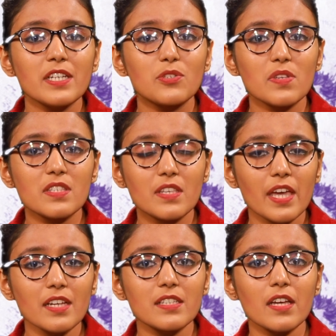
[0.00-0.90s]
it was
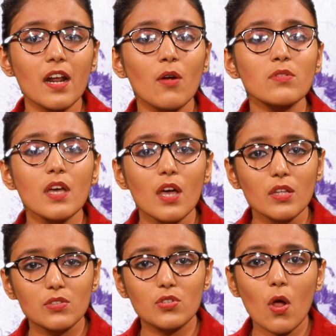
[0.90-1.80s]
kicked around,
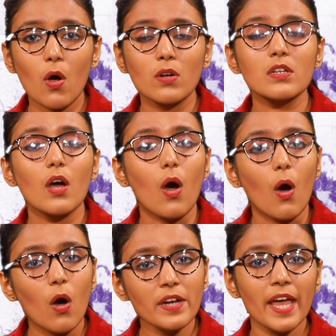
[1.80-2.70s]
thrown
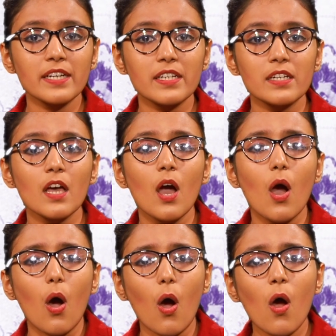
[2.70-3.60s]
or headed,
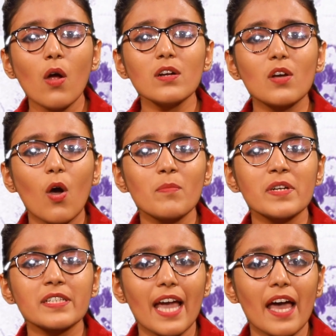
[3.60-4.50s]
all
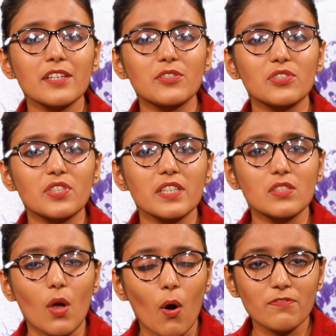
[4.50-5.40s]
common characteristics
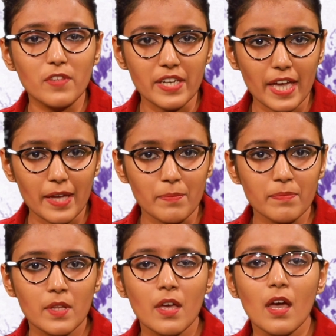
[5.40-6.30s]
of the game.
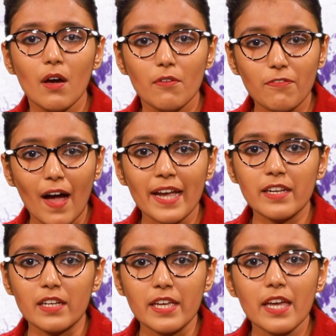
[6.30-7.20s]

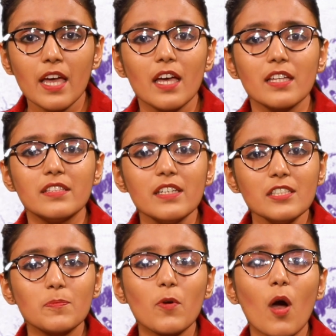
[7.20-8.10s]
Finally,
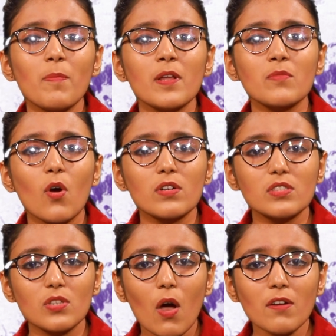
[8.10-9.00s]
this problem got
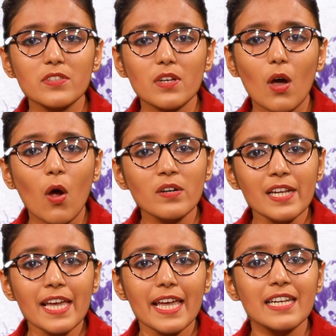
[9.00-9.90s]
solved
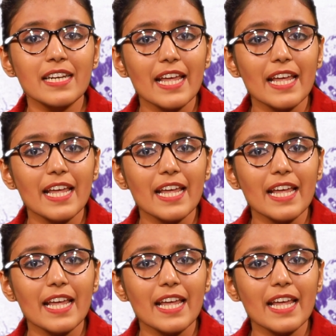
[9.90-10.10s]
only in